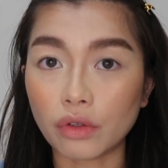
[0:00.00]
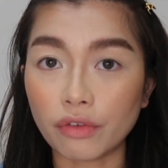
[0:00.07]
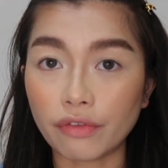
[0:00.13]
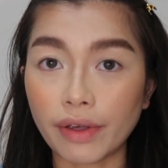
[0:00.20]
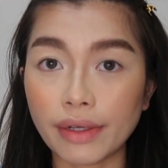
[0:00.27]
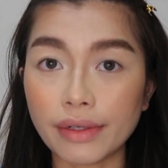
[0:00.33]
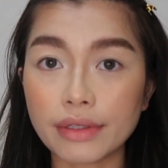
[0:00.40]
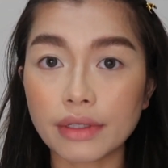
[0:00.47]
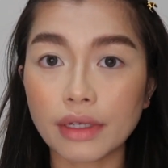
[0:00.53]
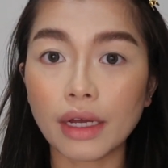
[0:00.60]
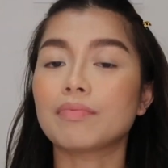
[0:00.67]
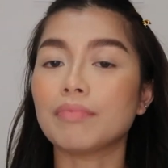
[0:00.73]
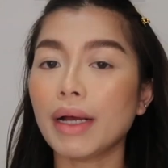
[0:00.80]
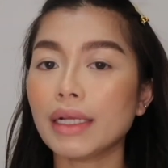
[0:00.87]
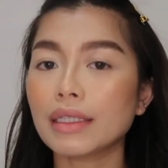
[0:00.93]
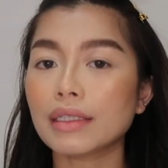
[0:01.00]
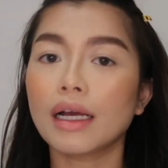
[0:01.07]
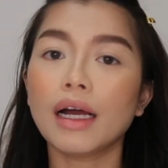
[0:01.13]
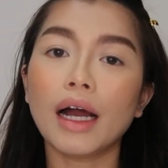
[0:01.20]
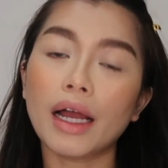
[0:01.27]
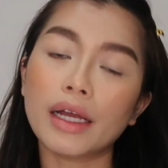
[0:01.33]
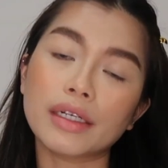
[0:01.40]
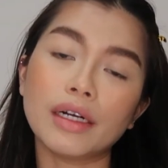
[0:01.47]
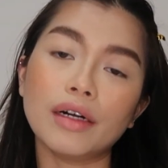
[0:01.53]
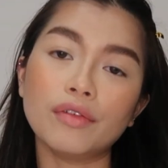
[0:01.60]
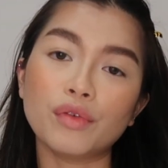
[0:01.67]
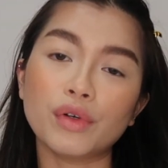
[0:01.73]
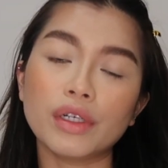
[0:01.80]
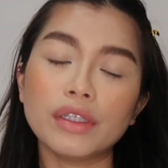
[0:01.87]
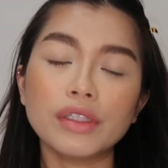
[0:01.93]
the face, matte, high
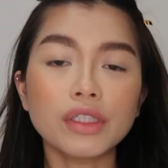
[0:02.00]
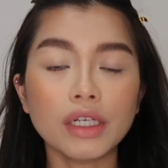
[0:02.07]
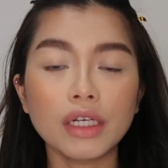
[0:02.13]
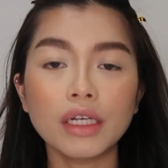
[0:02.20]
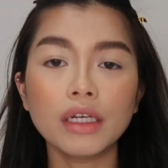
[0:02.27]
coverage.